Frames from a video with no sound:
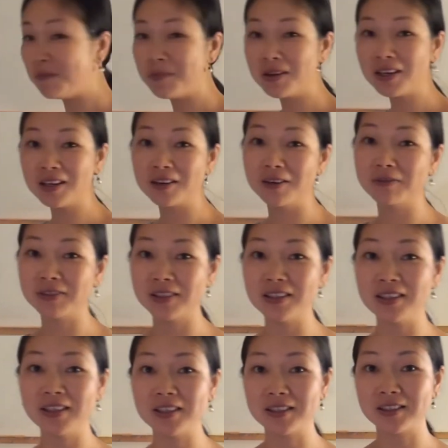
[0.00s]
meaning of
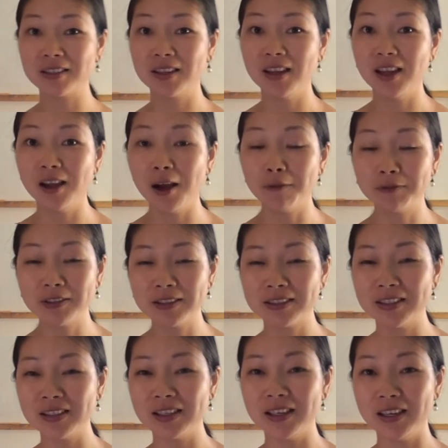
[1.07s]
sentence of this
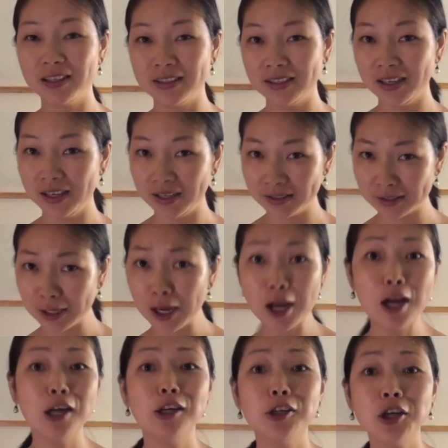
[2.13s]
sentence is
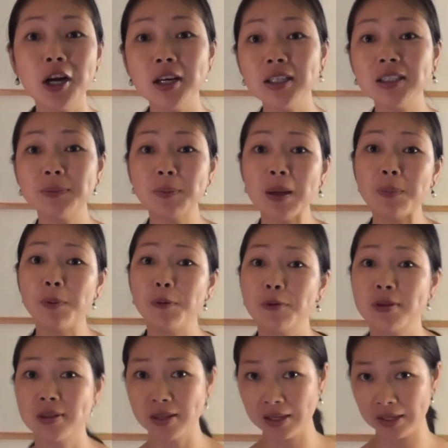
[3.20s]
Chinese people
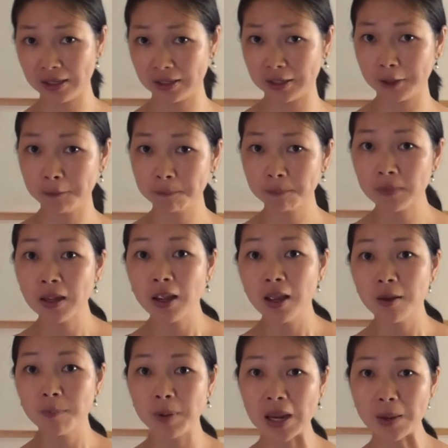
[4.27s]
think
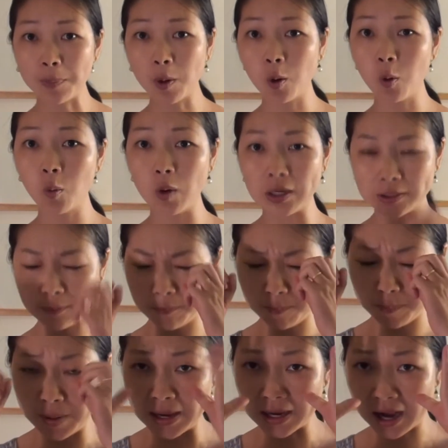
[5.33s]
people with
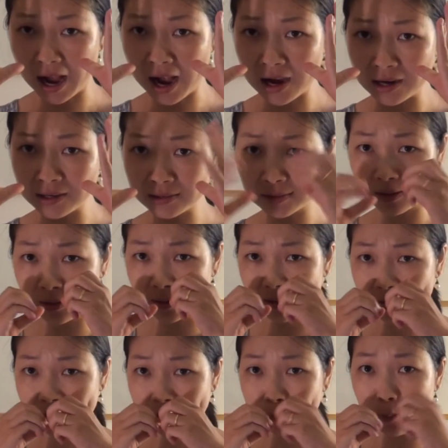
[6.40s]
big eyes,
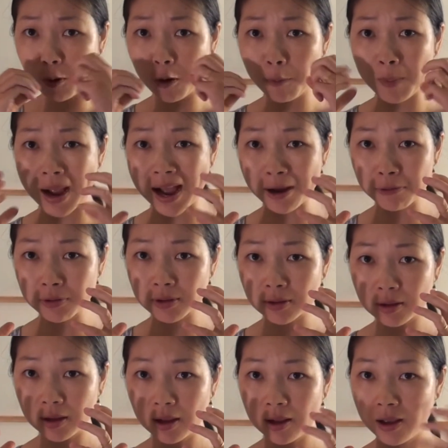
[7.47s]
small
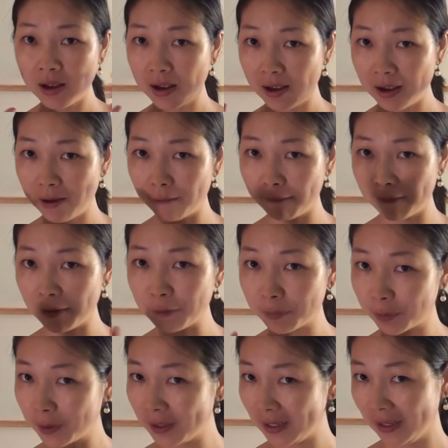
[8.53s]
mouths are very
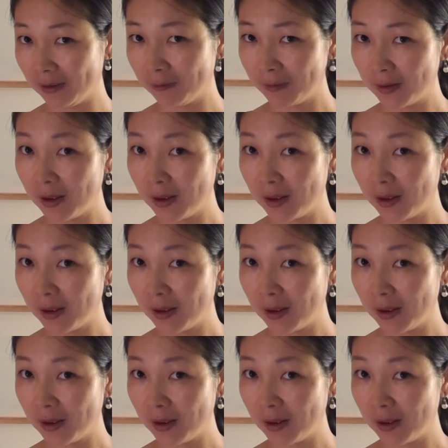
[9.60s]
pretty.